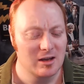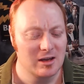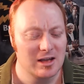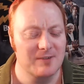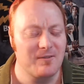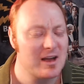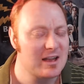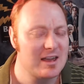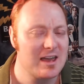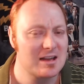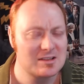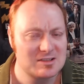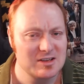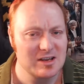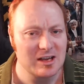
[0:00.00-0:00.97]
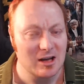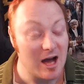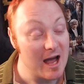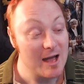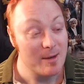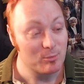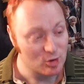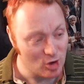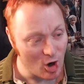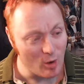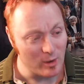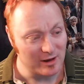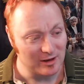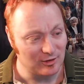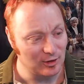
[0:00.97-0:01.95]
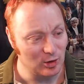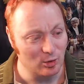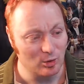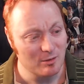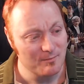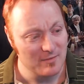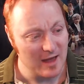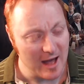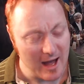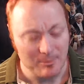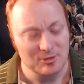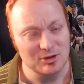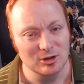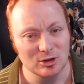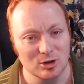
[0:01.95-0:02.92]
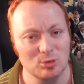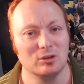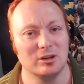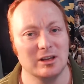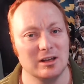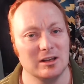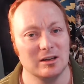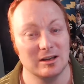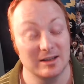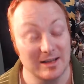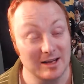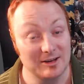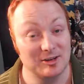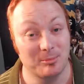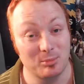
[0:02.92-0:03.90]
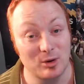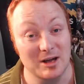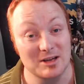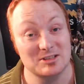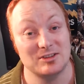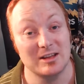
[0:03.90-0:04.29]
If I can't sing, I am going to absolutely get depressed.